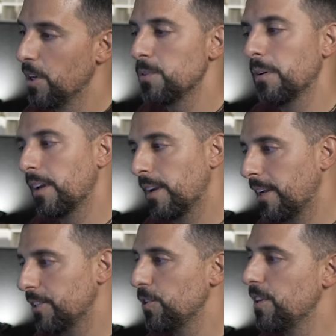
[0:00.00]
So I'm gonna
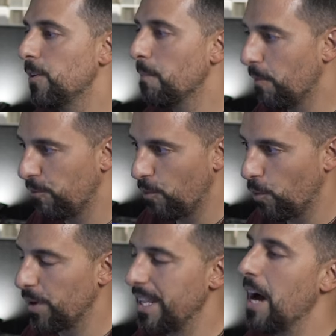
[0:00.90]
let you hear
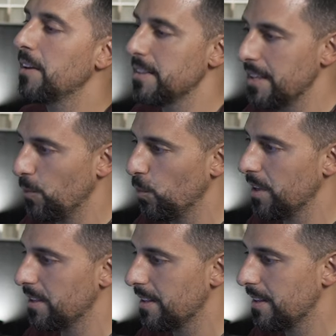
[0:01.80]
before without and then with.